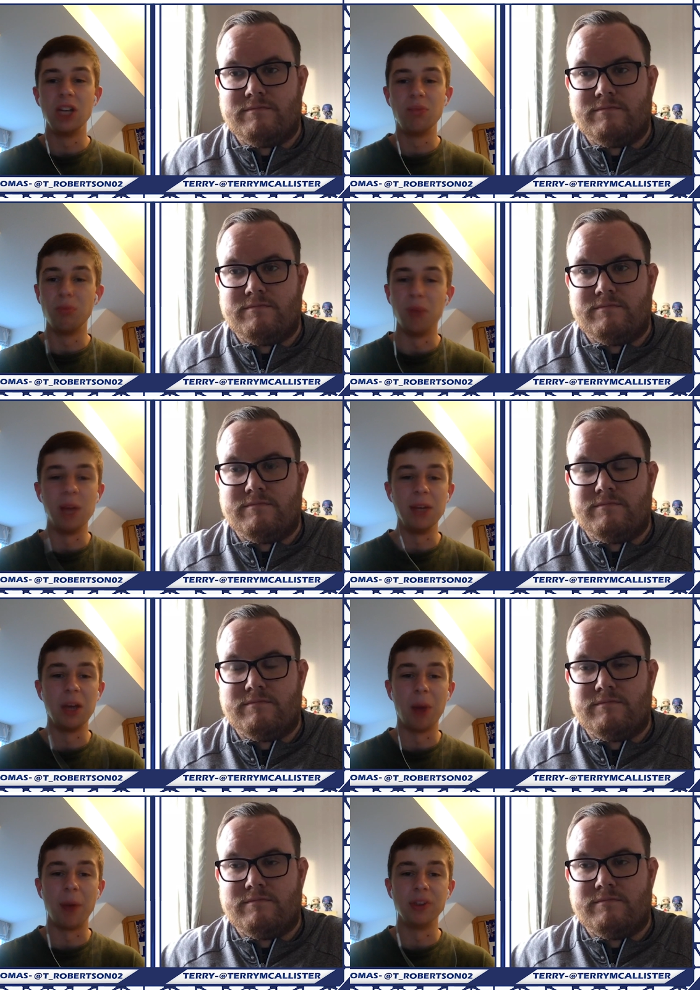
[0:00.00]
Speaker 1: Maybe
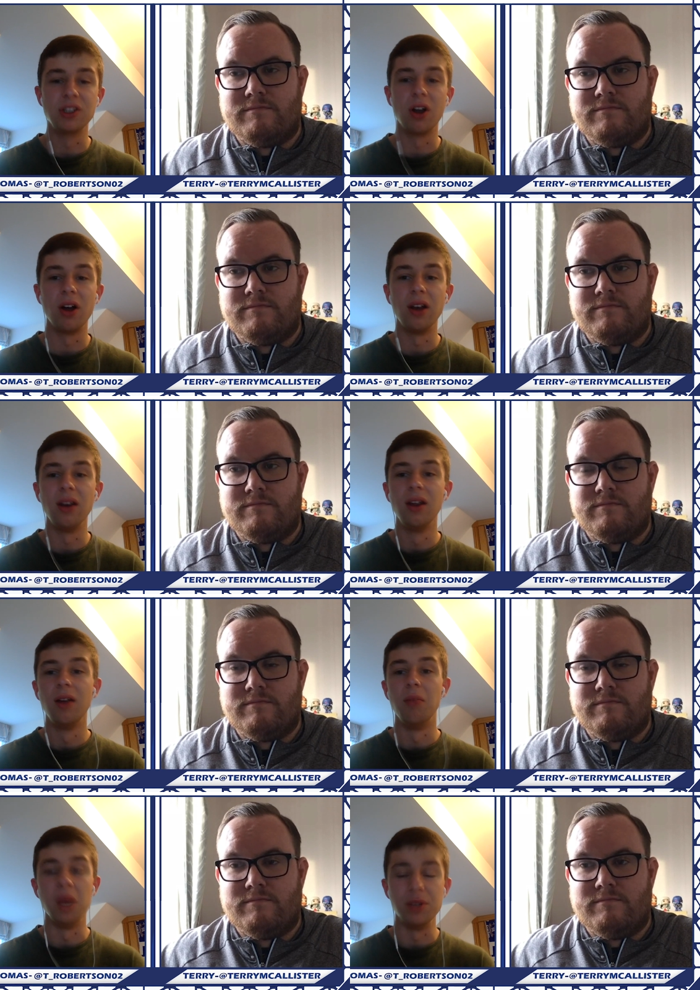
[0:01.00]
Gbamin starting,
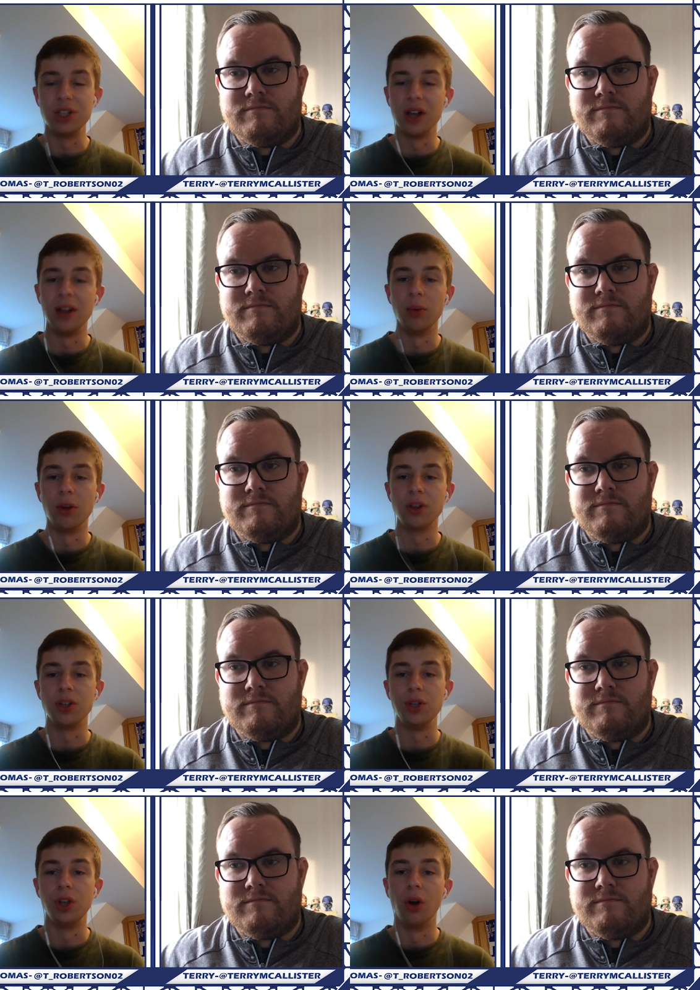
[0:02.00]
maybe Schneider, we're not
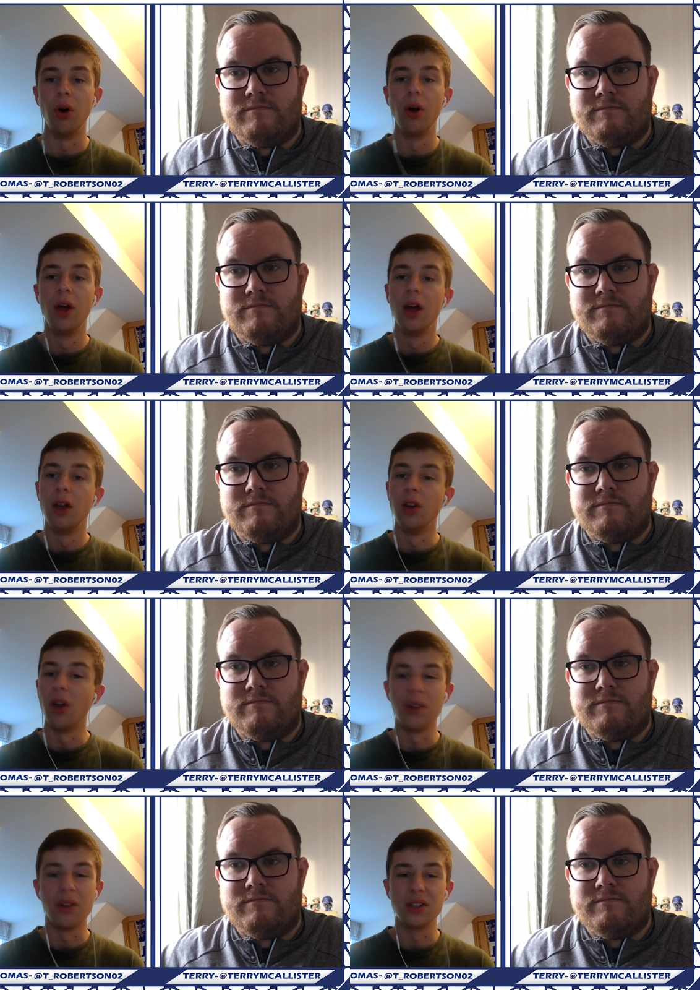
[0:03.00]
too sure. None
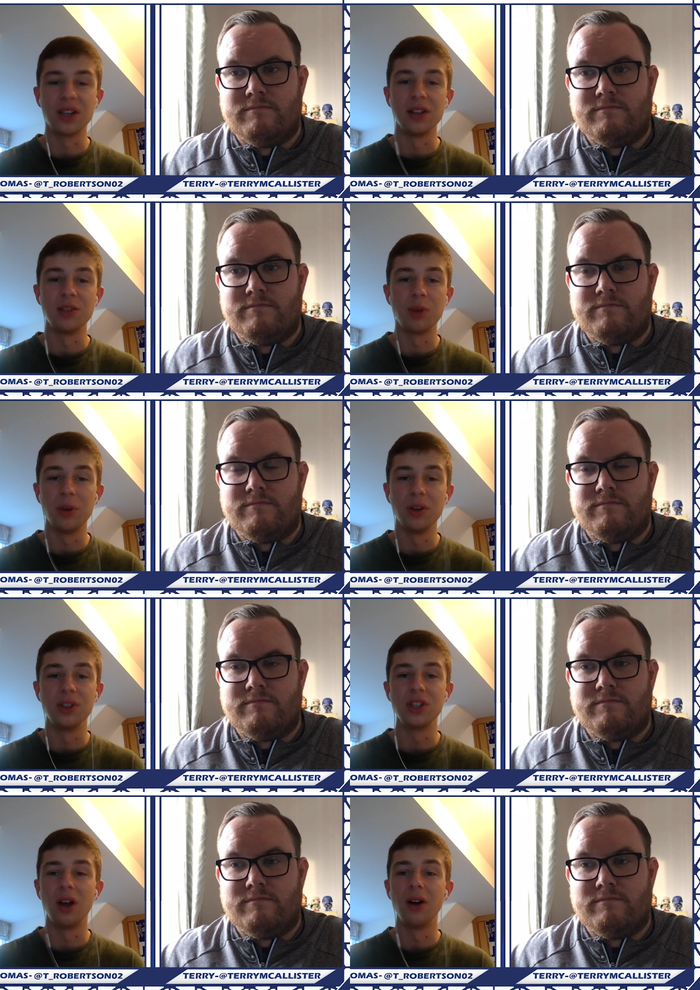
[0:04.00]
of the other signings are probably going
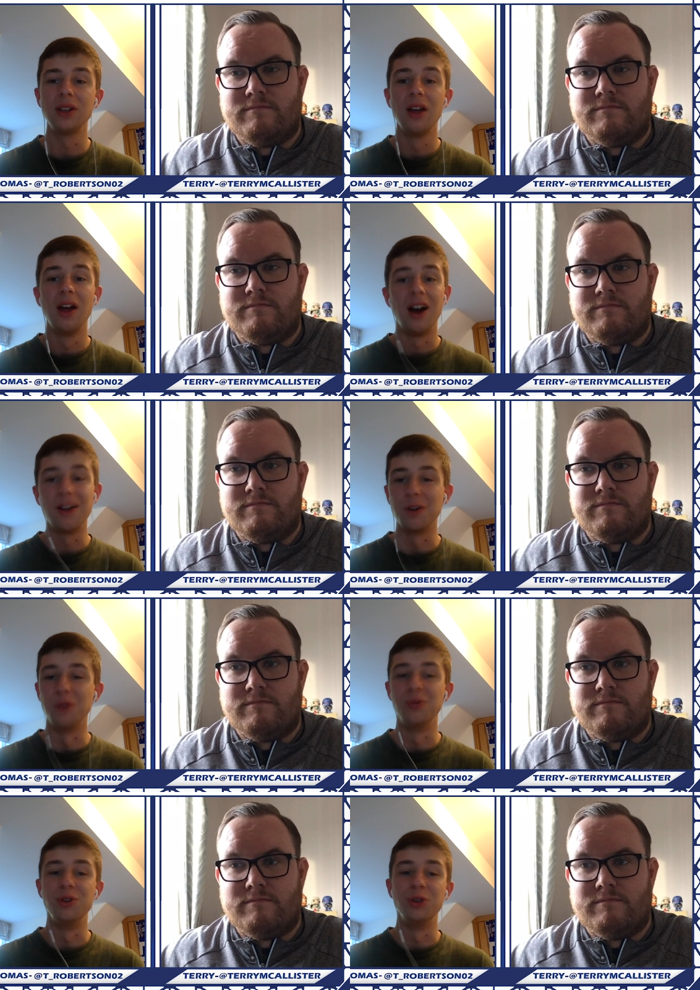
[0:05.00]
to start. I've gone
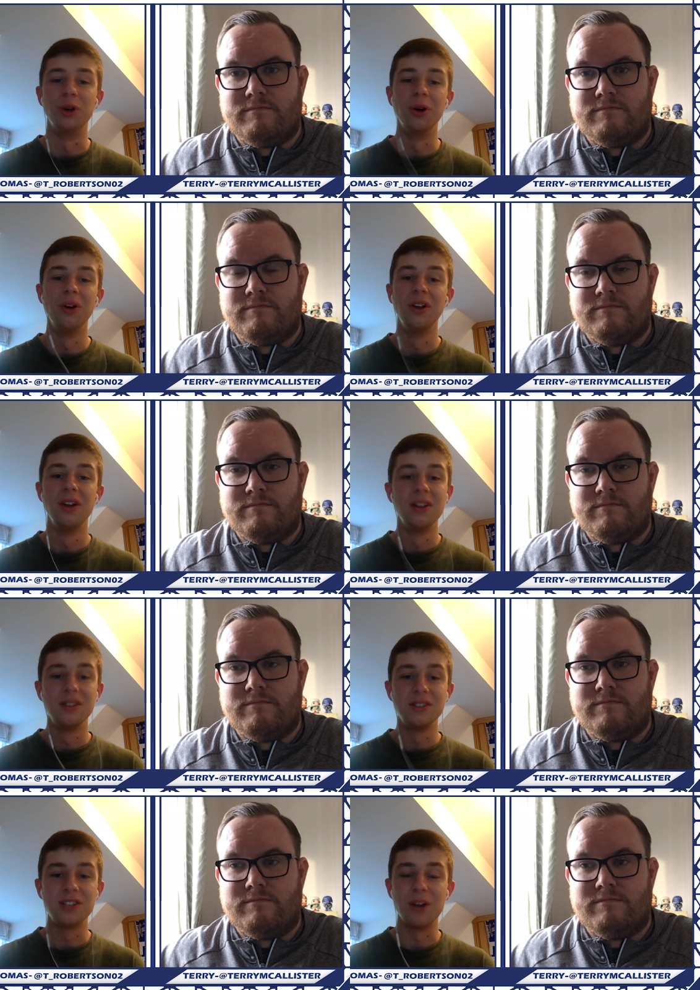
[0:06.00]
for a draw.
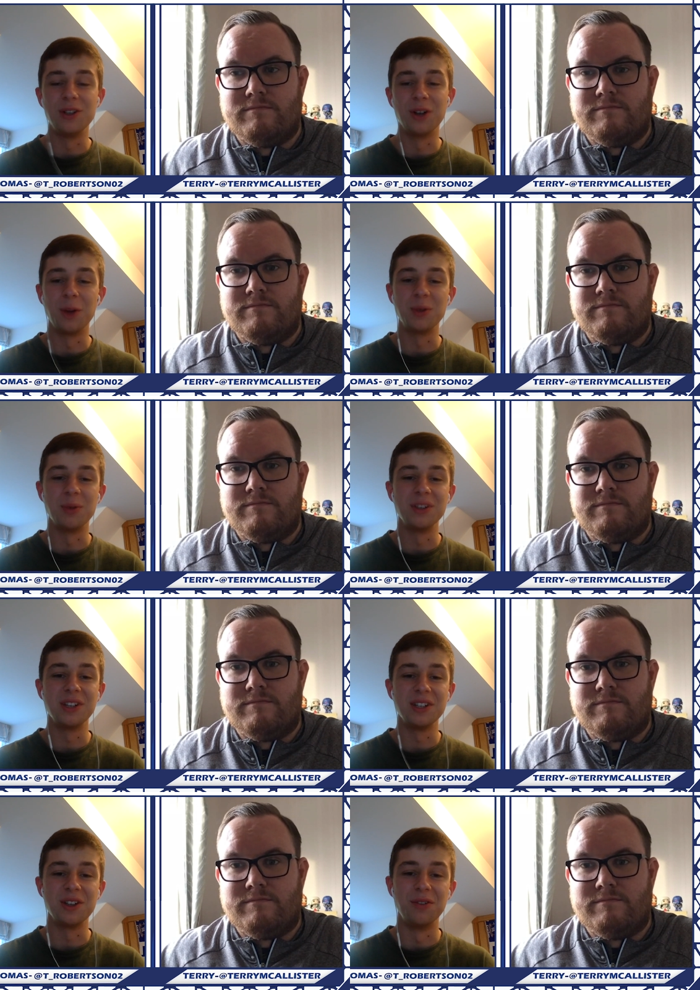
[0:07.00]
Terry's gone
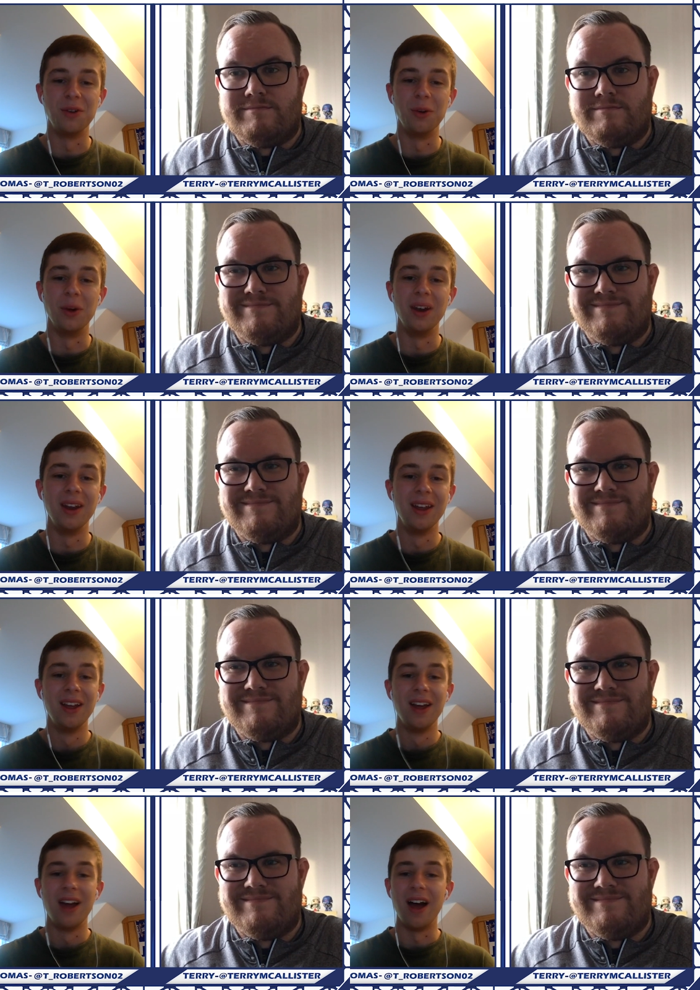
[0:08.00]
optimistic, he's gone for a win.
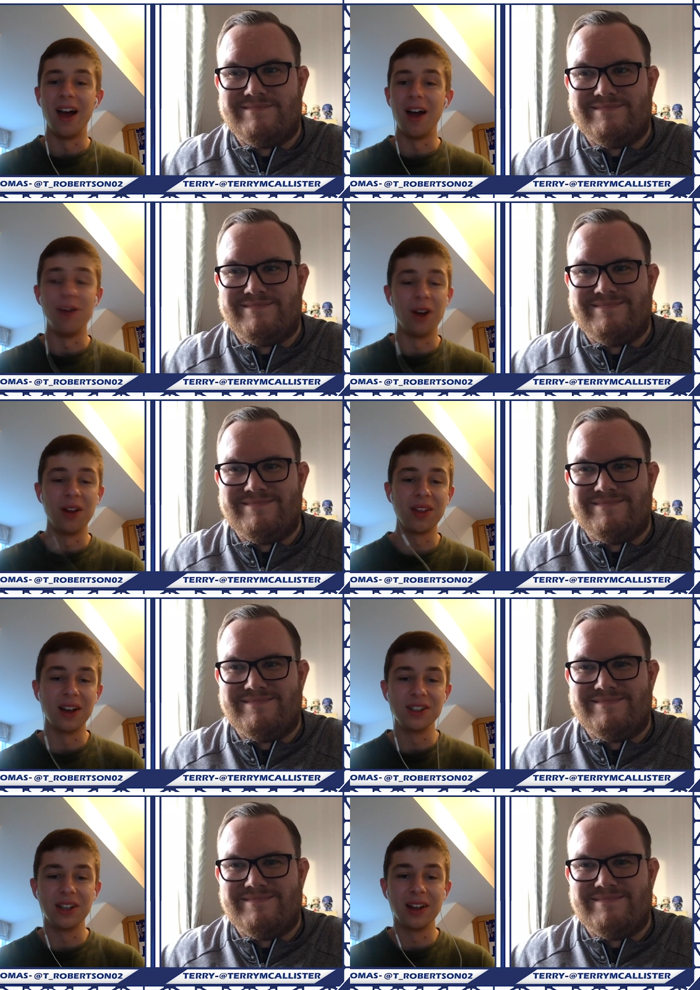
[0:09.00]
Uh, have you got anything
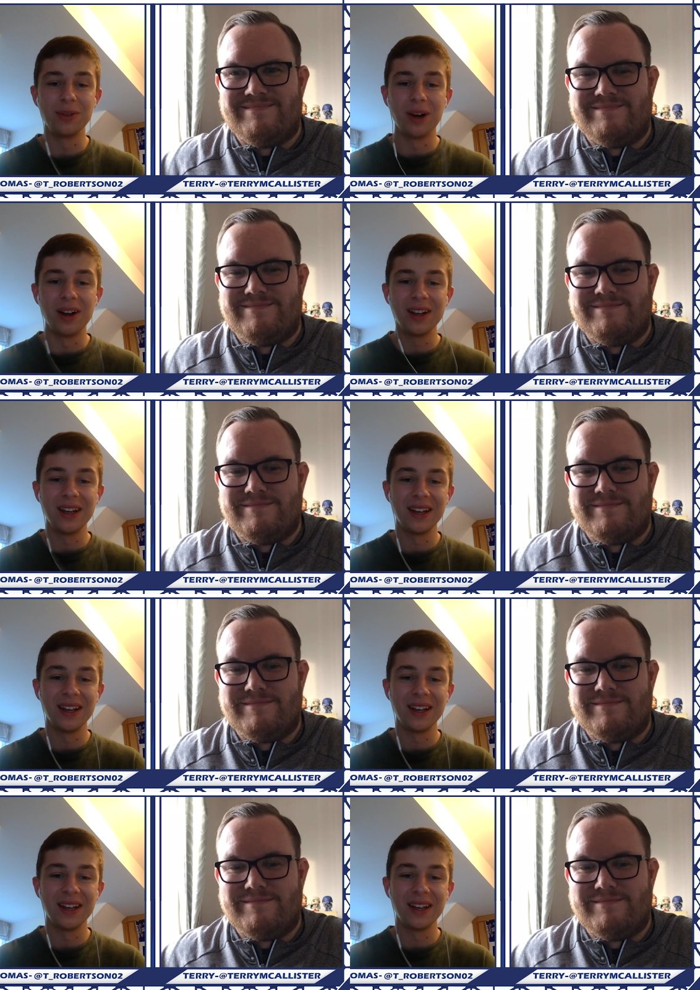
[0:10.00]
else you'd like to add?